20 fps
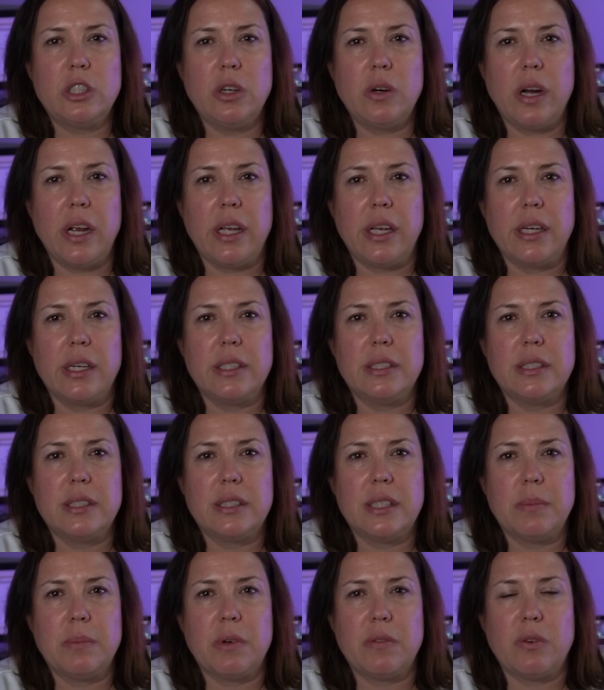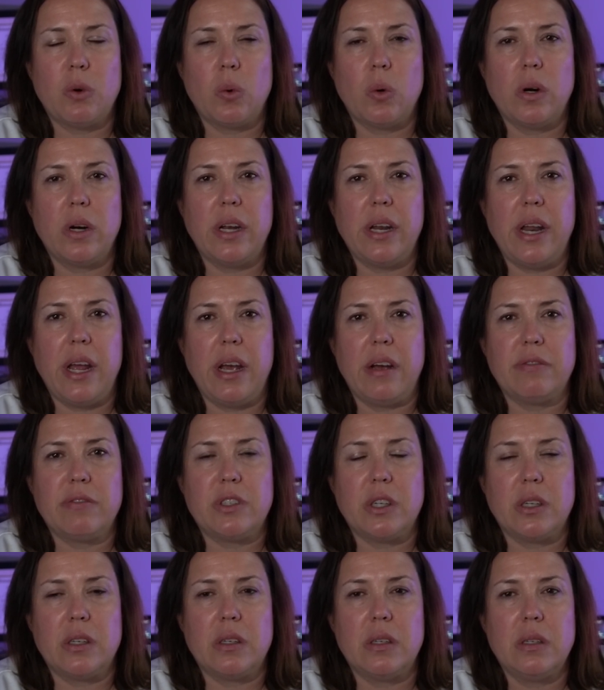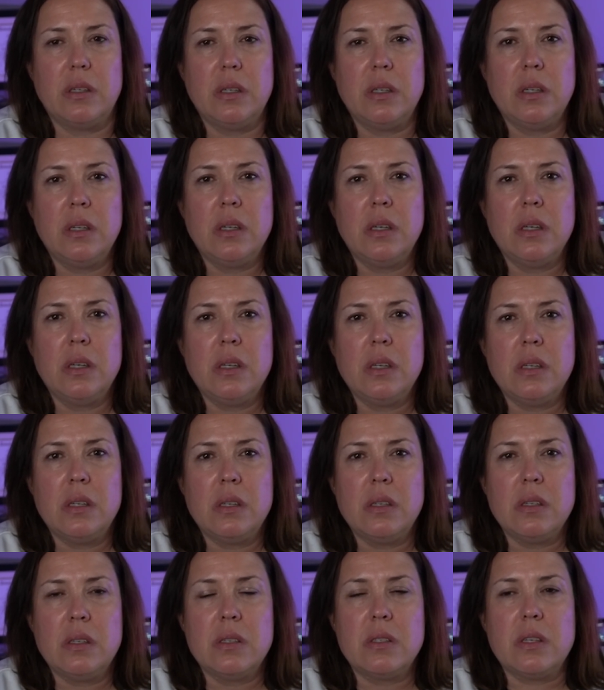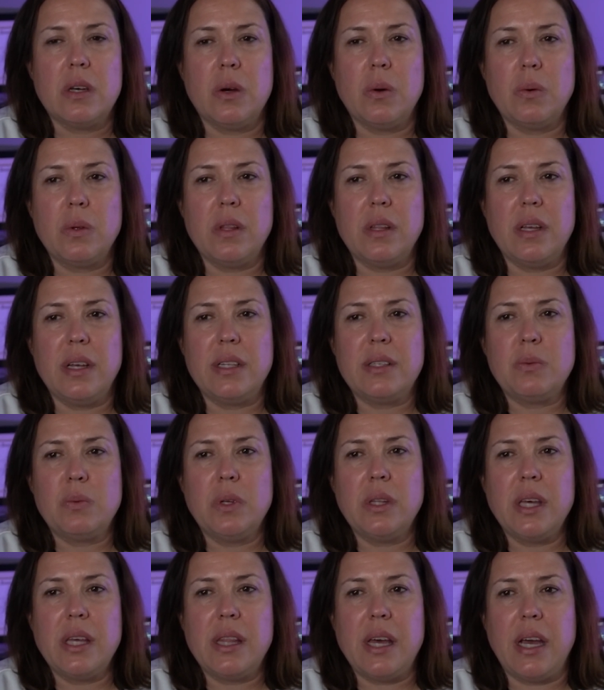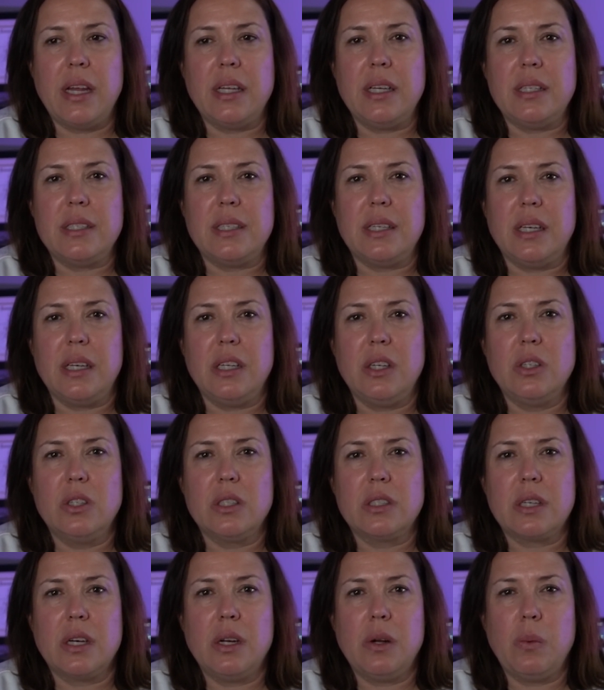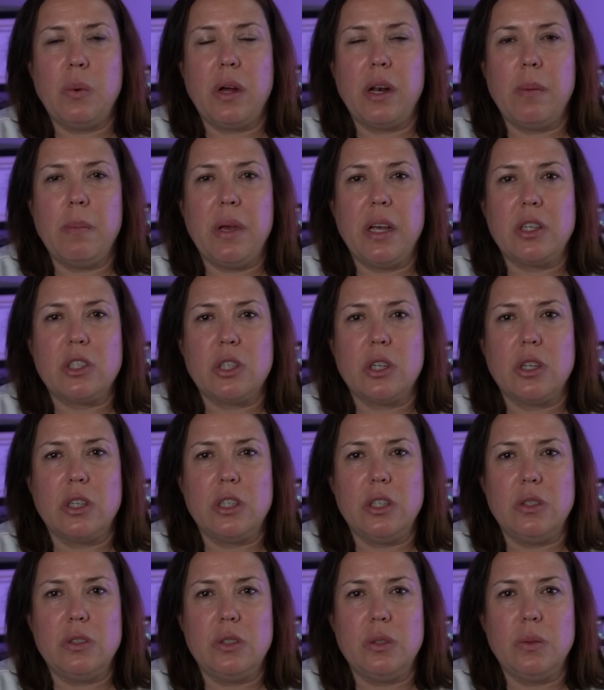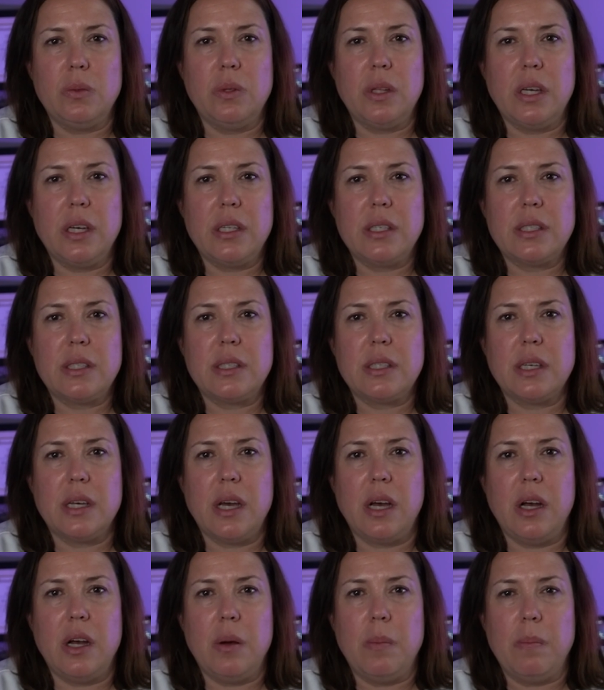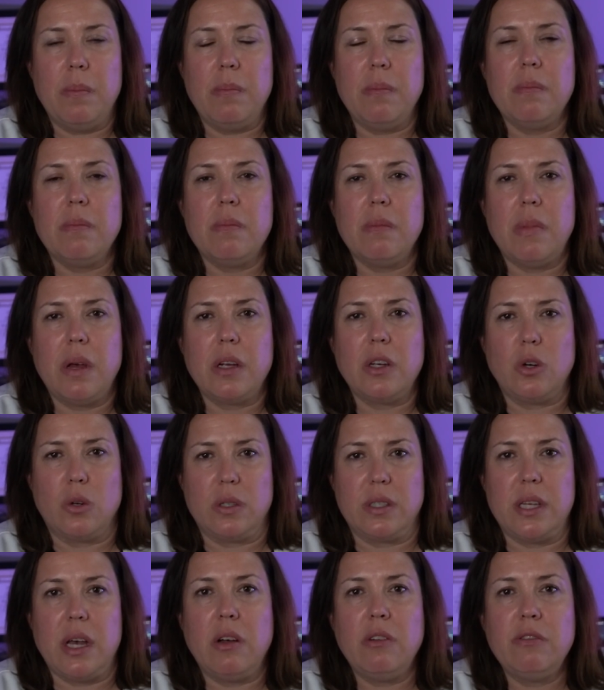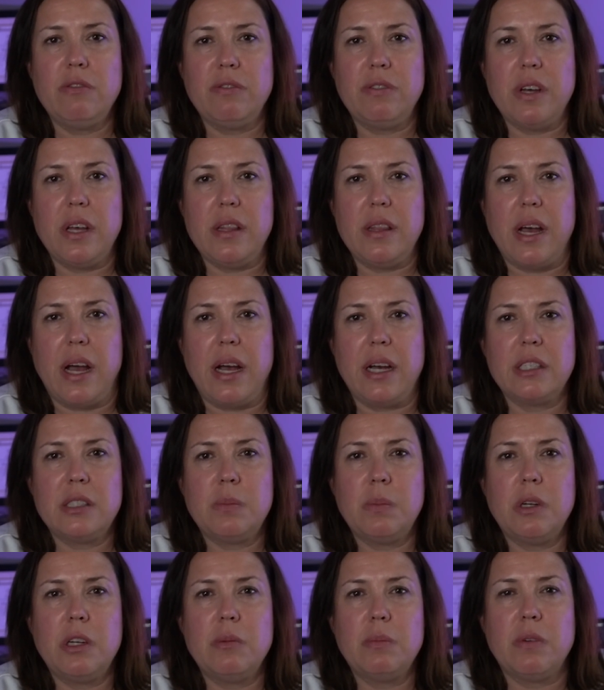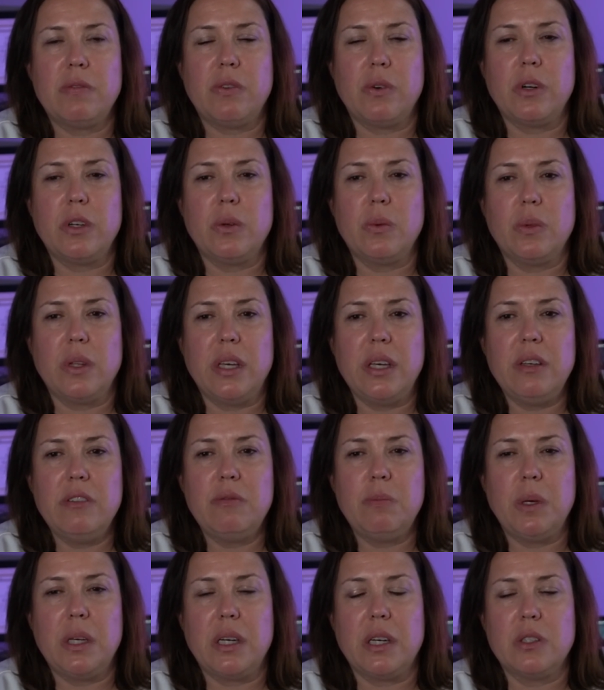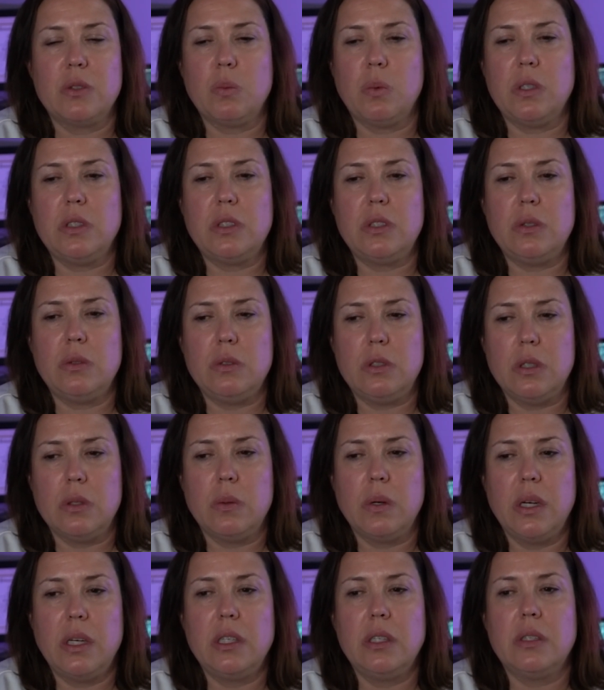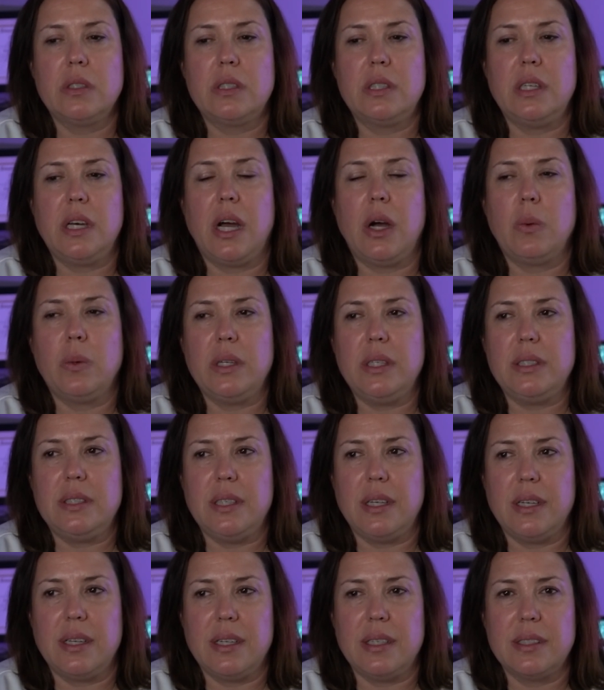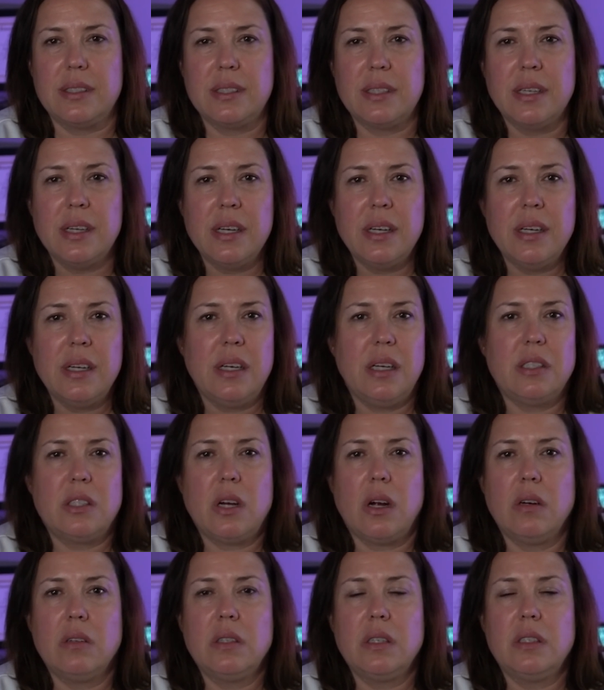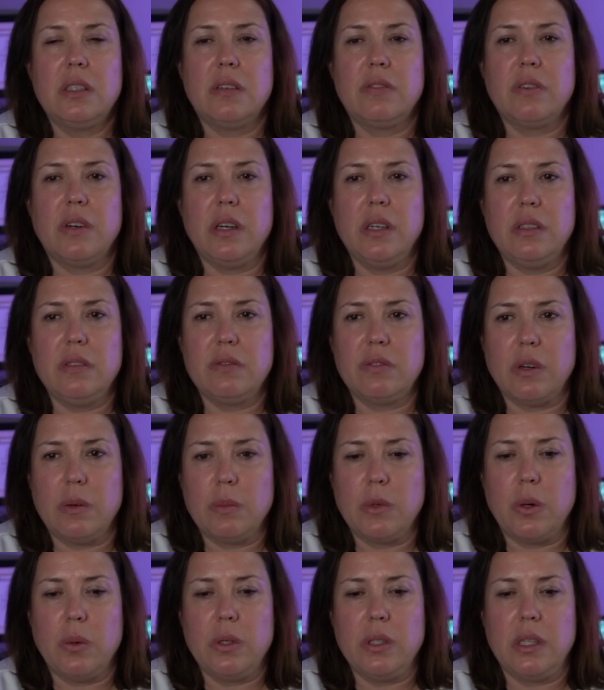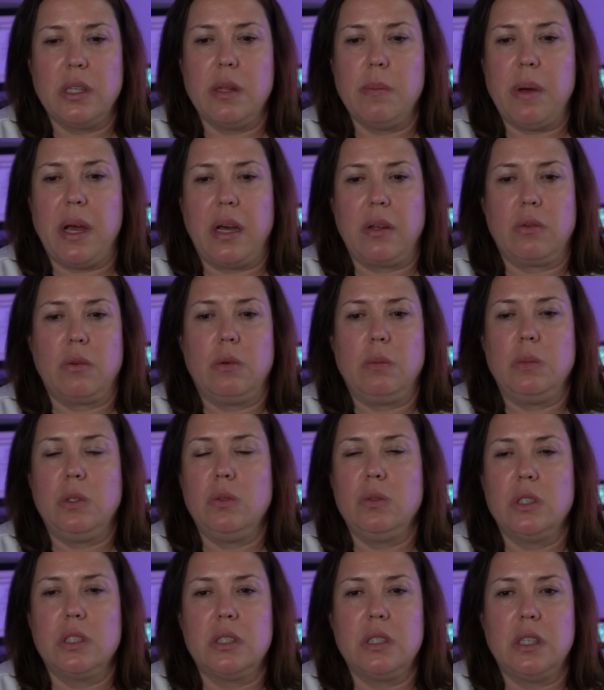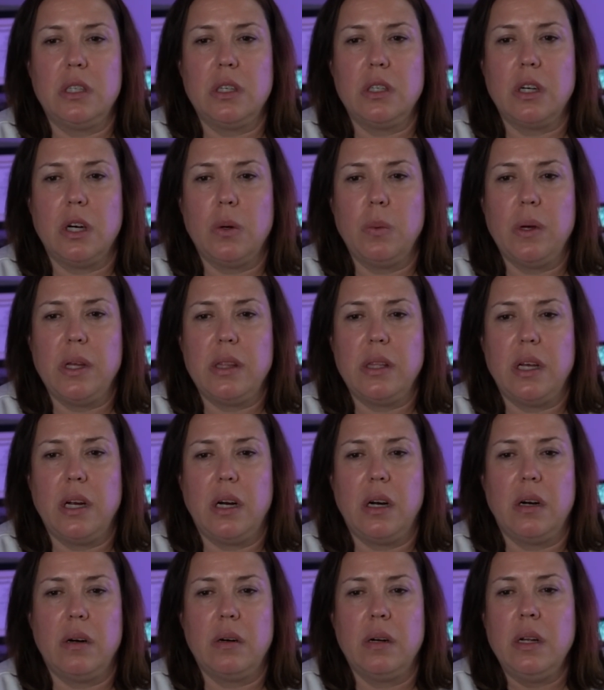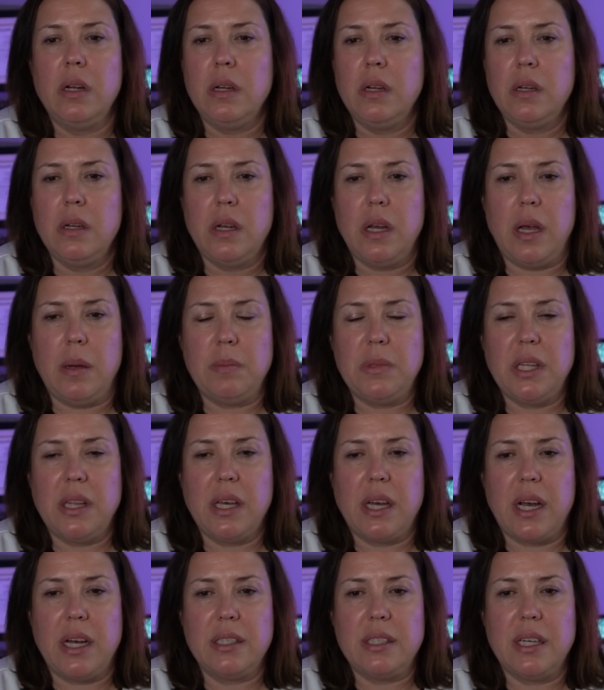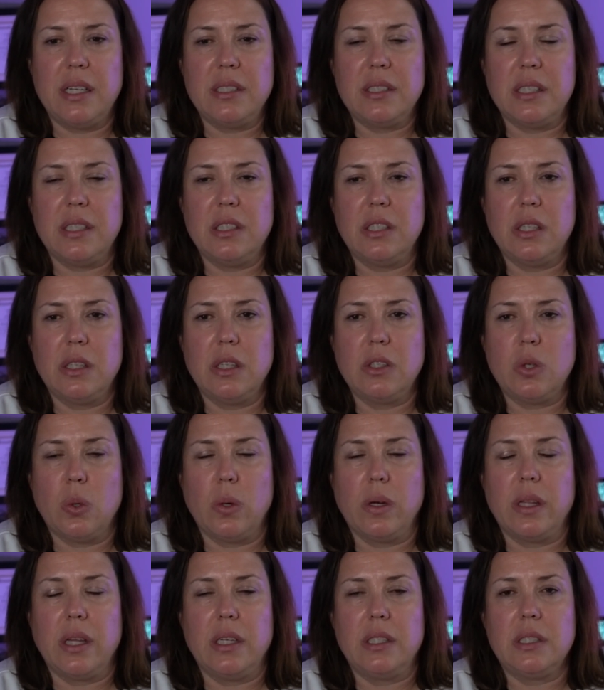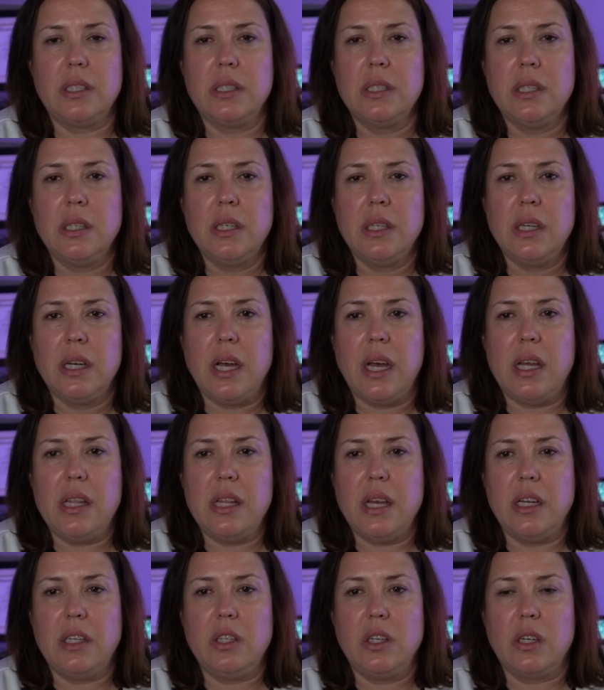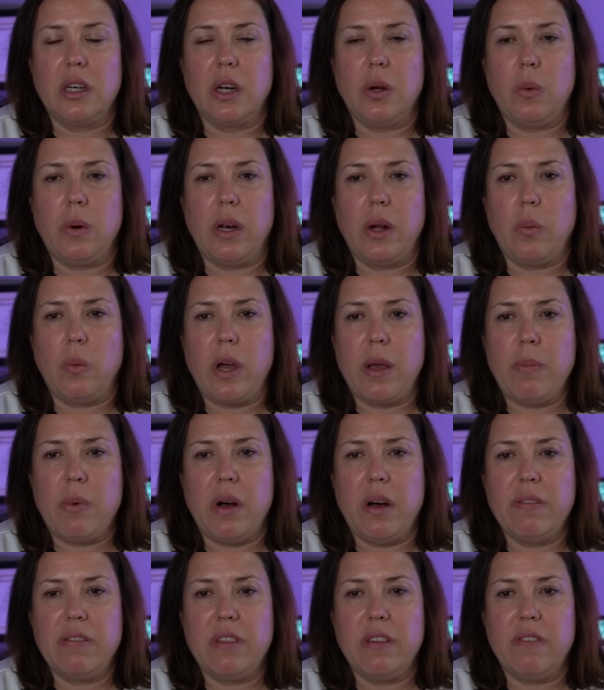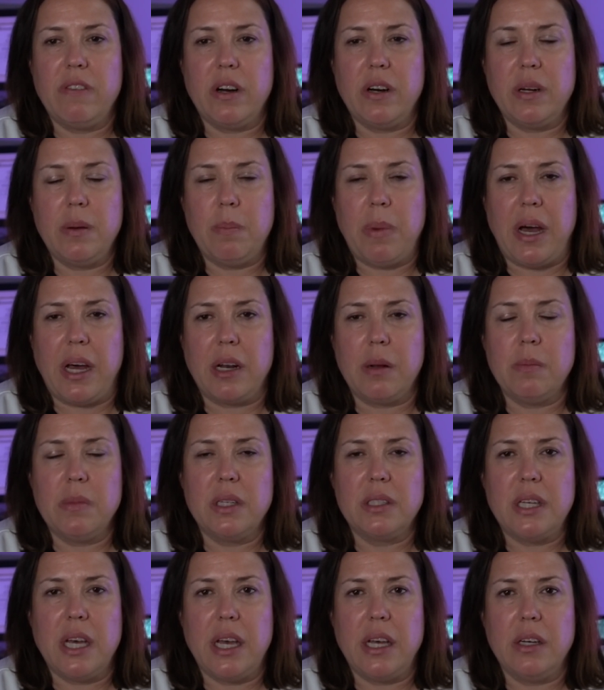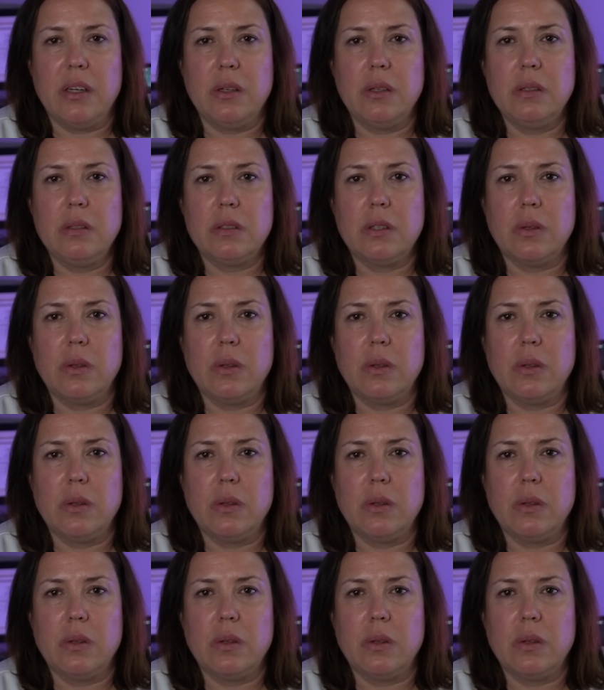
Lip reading: your hands before and after. So it's really that easy. You're just going to want to make sure you do this yourself in the hospital before you leave, because once you do it, you'll see how easy it is. It's hardly different from going to the bathroom. You just need to go in there, empty the contents into the toilet, and then you're going to want to wipe off the very bottom, the tail,